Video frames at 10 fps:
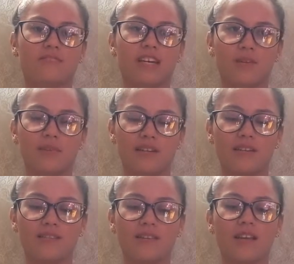
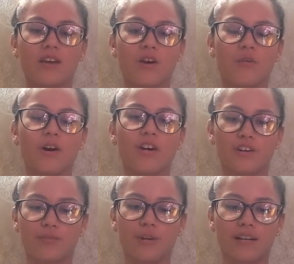diabetes while
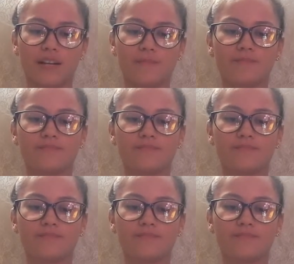you're pregnant.